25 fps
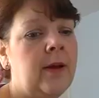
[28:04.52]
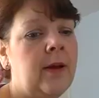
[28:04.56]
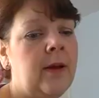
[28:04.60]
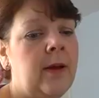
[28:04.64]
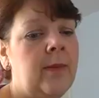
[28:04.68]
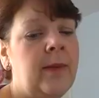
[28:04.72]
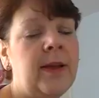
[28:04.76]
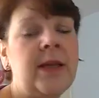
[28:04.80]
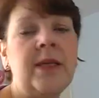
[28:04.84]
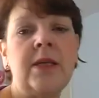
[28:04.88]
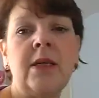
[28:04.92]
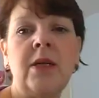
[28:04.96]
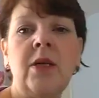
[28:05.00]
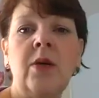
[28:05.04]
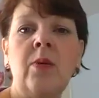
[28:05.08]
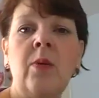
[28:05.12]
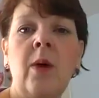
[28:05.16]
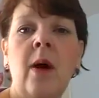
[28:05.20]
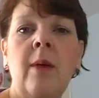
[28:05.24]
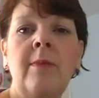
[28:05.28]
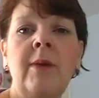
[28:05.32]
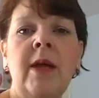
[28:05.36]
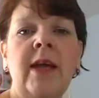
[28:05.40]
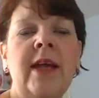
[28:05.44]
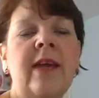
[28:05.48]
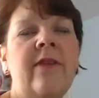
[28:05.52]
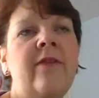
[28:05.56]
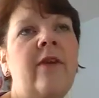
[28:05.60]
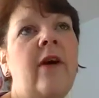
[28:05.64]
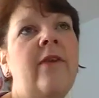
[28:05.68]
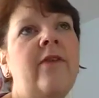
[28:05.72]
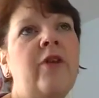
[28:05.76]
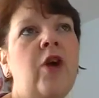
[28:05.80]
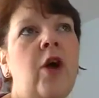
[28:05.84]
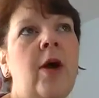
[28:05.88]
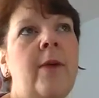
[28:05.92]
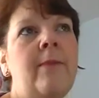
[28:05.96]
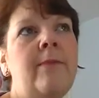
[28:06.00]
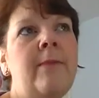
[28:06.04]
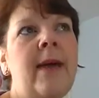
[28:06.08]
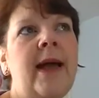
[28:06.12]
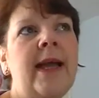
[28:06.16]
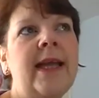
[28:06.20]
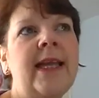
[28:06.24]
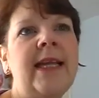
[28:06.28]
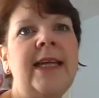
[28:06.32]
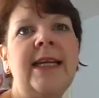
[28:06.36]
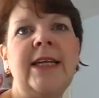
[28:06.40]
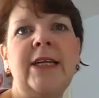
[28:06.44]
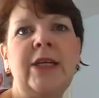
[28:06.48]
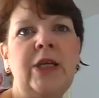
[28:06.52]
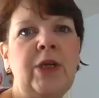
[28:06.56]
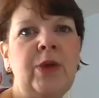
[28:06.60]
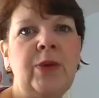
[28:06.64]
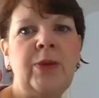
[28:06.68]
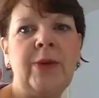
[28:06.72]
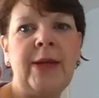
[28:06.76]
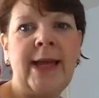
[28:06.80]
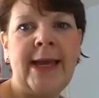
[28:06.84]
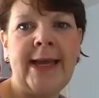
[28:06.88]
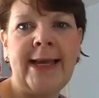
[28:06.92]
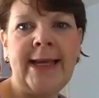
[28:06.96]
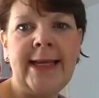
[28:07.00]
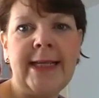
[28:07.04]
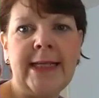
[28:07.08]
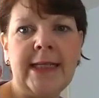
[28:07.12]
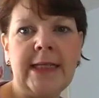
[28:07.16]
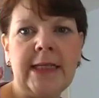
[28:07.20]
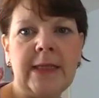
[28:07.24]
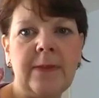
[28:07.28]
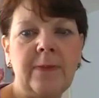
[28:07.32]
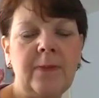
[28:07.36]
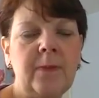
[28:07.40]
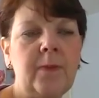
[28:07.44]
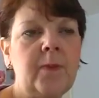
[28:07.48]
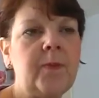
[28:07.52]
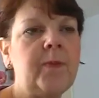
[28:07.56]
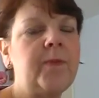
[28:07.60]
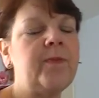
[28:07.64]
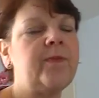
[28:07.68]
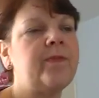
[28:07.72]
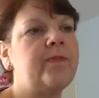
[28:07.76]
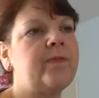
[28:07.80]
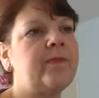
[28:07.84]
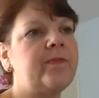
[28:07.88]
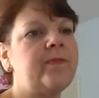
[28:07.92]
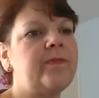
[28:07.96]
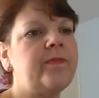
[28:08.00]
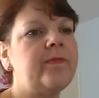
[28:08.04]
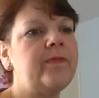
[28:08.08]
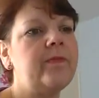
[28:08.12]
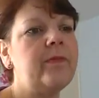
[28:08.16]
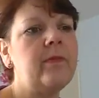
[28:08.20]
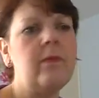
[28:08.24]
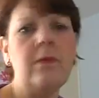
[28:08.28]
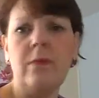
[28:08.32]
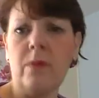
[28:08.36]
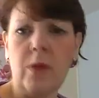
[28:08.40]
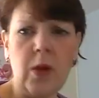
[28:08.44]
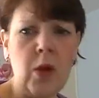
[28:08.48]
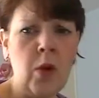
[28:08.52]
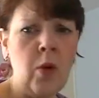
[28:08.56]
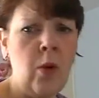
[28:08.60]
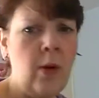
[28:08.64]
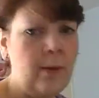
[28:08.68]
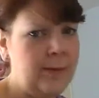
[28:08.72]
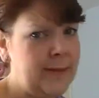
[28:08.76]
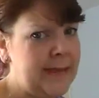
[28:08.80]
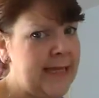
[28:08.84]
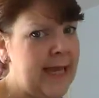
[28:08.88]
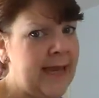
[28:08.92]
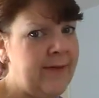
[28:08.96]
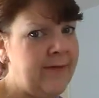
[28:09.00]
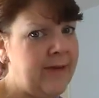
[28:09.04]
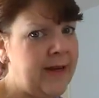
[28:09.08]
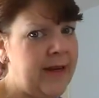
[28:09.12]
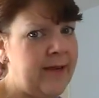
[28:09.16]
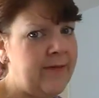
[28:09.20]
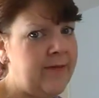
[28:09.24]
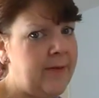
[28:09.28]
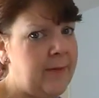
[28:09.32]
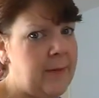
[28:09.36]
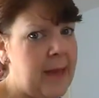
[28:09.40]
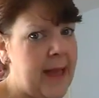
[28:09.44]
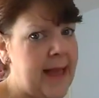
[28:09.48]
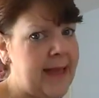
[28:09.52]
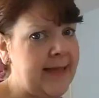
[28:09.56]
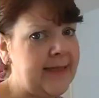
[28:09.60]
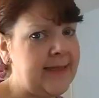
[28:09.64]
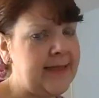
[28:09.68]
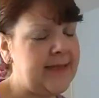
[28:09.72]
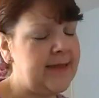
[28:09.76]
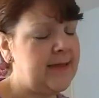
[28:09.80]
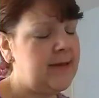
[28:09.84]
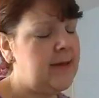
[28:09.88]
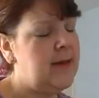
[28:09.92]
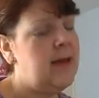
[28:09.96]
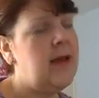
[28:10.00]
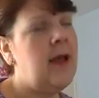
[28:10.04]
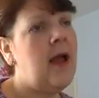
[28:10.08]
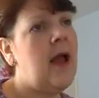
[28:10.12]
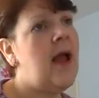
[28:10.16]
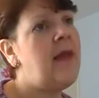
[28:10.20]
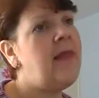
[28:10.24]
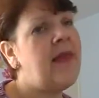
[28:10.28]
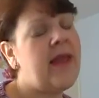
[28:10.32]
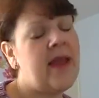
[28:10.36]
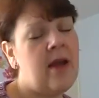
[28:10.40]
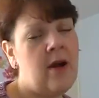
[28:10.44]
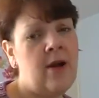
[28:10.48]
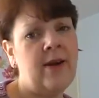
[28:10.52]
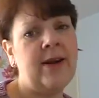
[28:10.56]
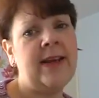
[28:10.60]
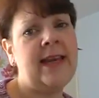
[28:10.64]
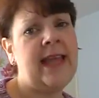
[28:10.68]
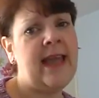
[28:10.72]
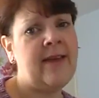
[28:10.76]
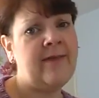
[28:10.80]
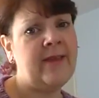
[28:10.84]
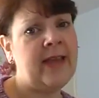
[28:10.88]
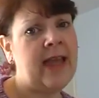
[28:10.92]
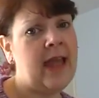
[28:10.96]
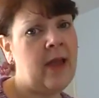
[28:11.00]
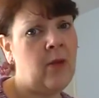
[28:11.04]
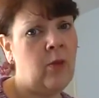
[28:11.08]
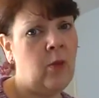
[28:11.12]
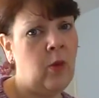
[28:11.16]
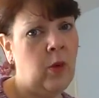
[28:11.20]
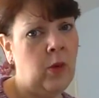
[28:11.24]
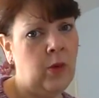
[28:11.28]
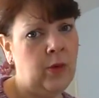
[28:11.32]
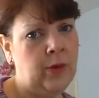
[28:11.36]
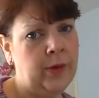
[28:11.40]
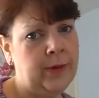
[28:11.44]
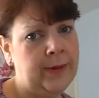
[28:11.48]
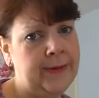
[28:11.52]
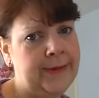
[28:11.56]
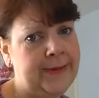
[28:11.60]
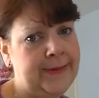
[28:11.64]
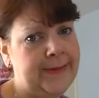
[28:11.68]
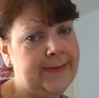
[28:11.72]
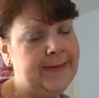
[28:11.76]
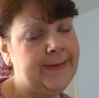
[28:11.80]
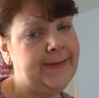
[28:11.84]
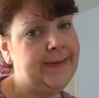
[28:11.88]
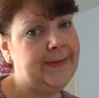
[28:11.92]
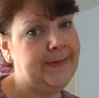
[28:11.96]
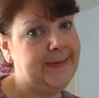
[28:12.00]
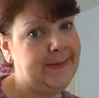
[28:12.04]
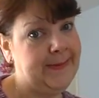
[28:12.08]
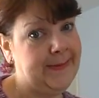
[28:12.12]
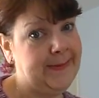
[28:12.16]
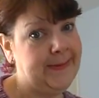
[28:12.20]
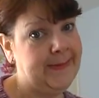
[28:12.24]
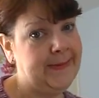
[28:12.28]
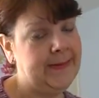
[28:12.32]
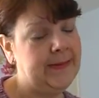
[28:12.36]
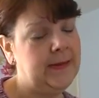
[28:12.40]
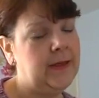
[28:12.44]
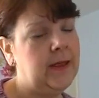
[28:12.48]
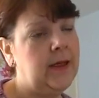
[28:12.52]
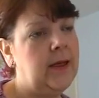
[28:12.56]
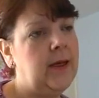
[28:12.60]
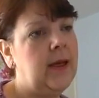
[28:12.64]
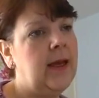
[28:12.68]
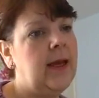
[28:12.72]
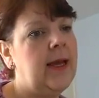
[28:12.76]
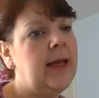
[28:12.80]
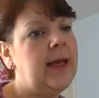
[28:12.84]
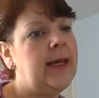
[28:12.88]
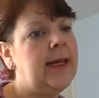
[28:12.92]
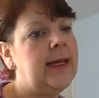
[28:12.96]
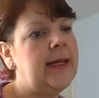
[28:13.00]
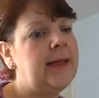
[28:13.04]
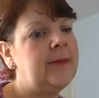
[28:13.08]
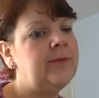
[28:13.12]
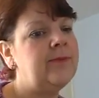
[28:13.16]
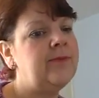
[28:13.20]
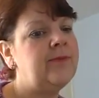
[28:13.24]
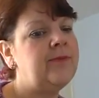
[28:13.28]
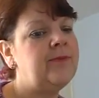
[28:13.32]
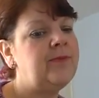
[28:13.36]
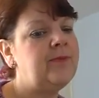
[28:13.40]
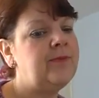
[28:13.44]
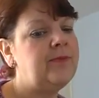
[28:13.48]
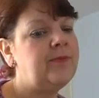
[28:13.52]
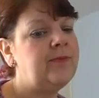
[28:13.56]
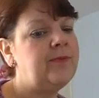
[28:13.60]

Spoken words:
because I know what I'm like. If I've got immaculate new knits, well, I'm saving it for best and they hardly ever get worn. I'm